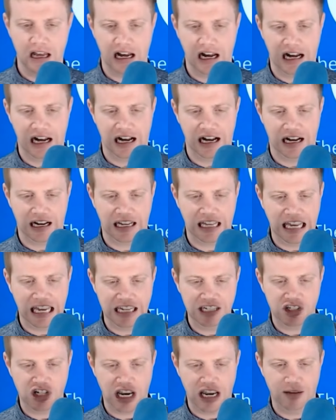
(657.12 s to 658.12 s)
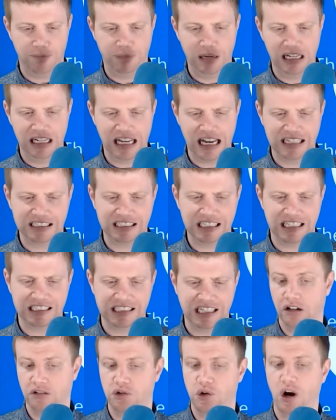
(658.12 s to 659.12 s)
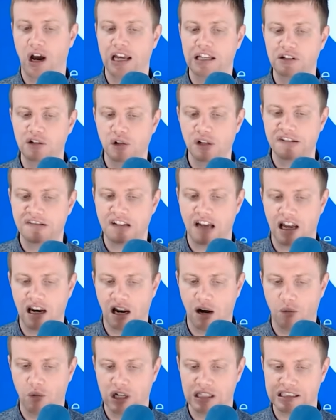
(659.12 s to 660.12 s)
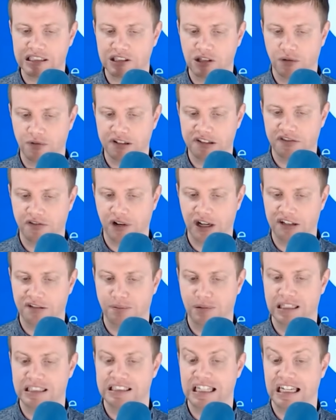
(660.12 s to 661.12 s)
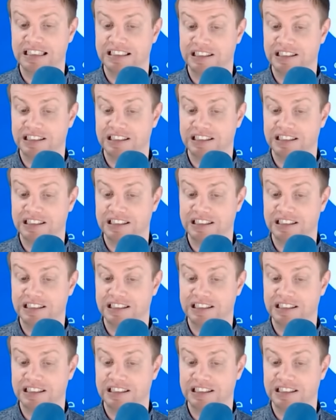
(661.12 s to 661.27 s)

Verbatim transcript: Uh, KJPDA says, trying to decide on what Surface device to place a